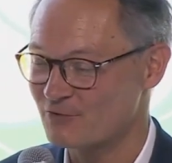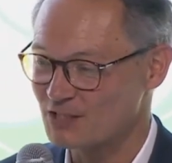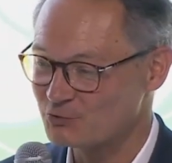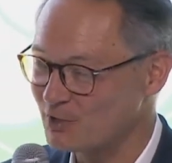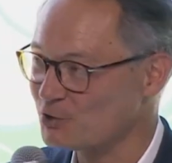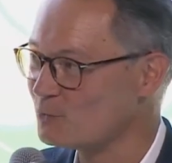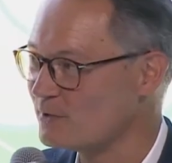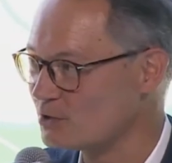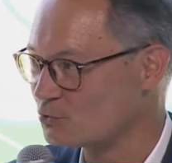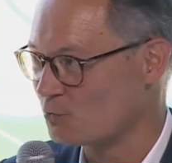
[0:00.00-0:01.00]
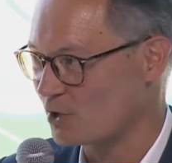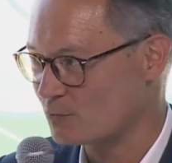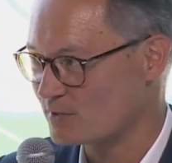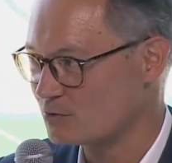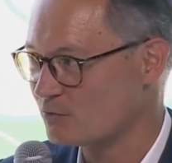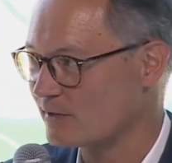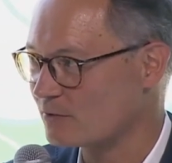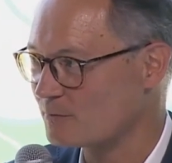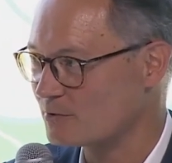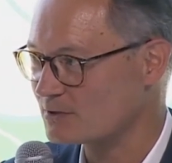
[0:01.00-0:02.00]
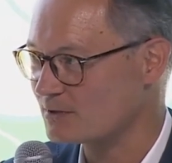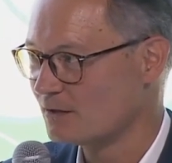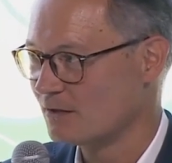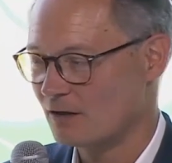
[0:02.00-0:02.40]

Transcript: So that's why, you know, we need to work with government